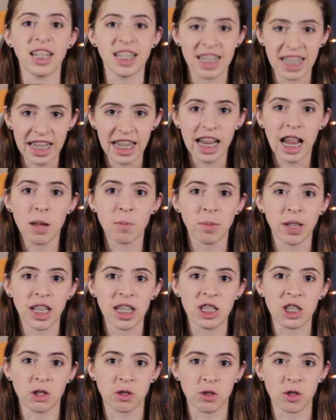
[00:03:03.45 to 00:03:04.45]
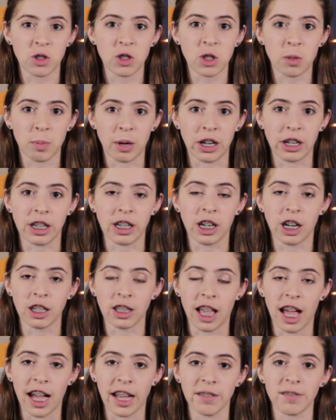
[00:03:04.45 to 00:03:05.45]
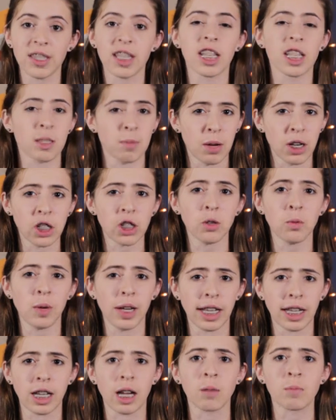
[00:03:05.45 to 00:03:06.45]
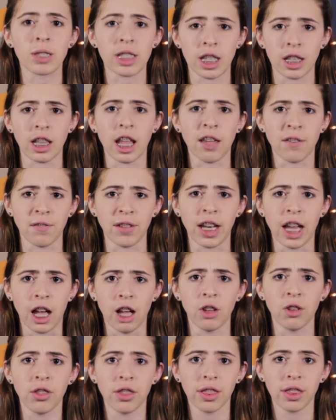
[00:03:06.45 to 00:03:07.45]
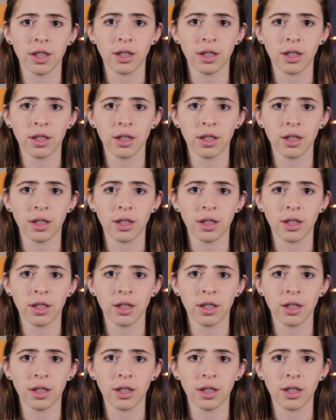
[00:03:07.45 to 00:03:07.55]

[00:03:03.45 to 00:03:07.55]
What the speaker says: DNA plays a crucial part in our lives, especially when it comes to life and health.